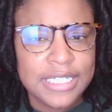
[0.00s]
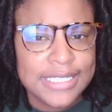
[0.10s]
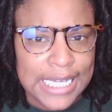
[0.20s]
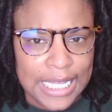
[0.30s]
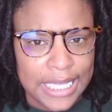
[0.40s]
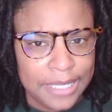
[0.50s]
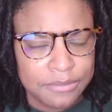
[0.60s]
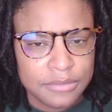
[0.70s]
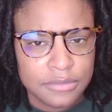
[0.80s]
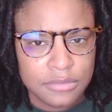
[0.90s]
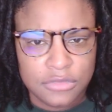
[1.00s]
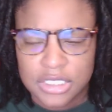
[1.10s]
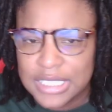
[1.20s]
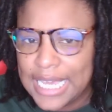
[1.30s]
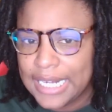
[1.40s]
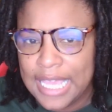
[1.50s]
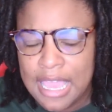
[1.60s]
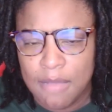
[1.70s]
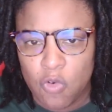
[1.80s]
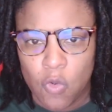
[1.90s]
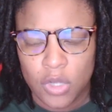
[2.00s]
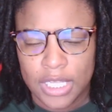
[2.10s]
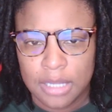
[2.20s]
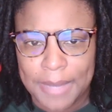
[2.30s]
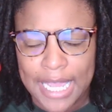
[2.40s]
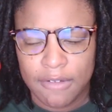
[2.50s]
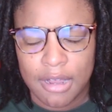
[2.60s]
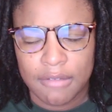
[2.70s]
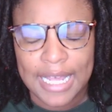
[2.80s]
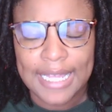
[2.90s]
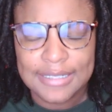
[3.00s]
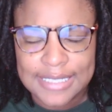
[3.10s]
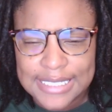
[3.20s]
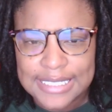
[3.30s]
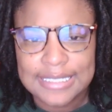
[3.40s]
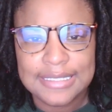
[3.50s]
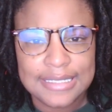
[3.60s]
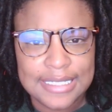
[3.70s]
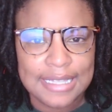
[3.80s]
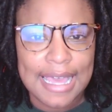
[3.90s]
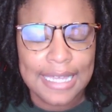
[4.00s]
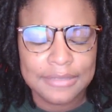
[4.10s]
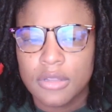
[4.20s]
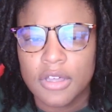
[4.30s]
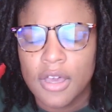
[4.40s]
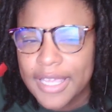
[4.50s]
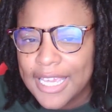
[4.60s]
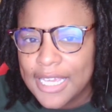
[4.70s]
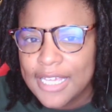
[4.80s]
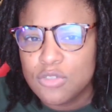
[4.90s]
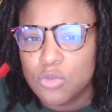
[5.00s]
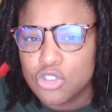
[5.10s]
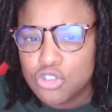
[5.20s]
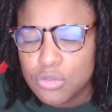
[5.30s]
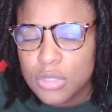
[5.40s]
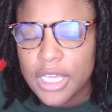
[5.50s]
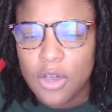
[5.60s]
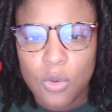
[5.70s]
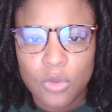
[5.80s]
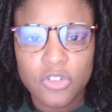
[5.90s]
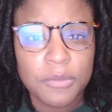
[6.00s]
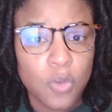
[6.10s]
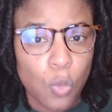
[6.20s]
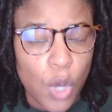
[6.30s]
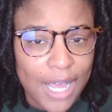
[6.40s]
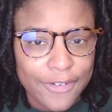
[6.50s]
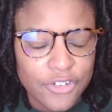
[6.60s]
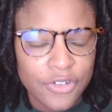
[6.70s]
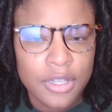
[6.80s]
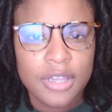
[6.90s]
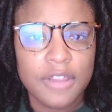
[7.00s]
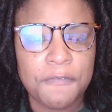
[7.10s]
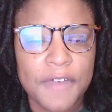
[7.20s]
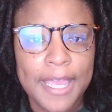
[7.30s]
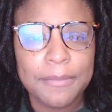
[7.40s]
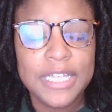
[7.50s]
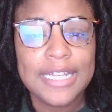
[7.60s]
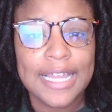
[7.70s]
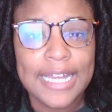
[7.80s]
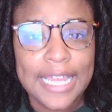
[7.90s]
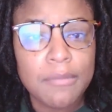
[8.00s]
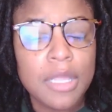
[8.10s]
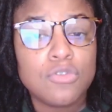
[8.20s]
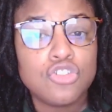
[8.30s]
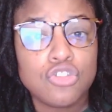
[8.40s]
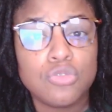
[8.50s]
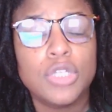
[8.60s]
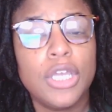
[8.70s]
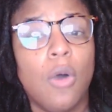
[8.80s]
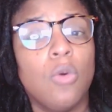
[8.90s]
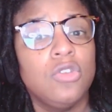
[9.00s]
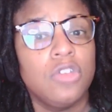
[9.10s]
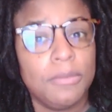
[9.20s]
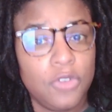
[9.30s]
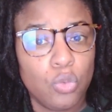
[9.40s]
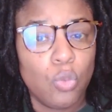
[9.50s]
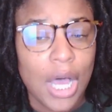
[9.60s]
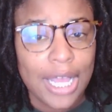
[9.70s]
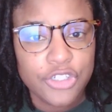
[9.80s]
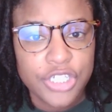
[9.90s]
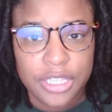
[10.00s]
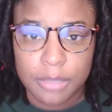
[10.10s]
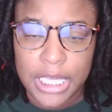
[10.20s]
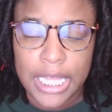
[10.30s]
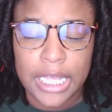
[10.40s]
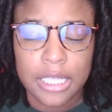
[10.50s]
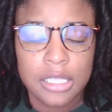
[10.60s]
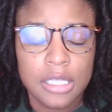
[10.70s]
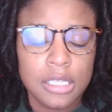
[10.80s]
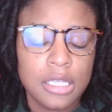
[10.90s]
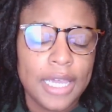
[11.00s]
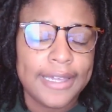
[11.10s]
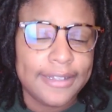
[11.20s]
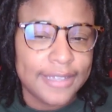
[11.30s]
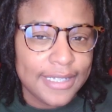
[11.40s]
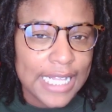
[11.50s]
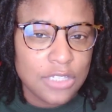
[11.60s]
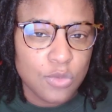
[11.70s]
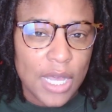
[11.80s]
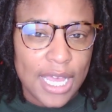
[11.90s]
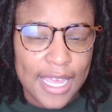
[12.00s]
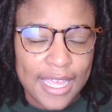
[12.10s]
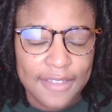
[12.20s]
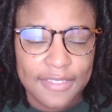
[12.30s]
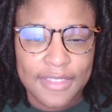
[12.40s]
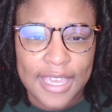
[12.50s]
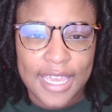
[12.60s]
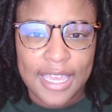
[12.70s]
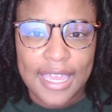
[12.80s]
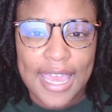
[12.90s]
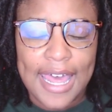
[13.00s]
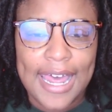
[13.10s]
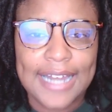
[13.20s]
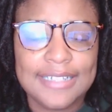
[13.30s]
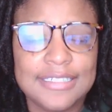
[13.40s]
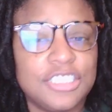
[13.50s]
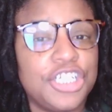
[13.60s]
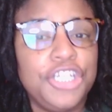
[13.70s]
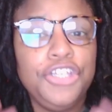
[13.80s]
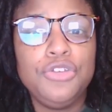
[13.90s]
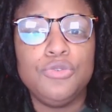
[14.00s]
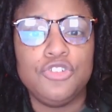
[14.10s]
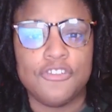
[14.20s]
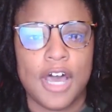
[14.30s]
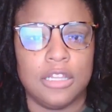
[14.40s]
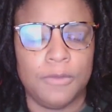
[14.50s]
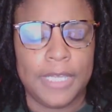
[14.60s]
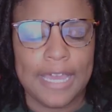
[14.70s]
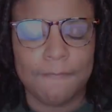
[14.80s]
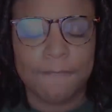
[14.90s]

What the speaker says: time. Just had a camera rolling in the background. I did see that. The kids were truly wholesome to watch. The family dynamic was truly wholesome to watch in the beginning. And I think that's why they had such a huge following at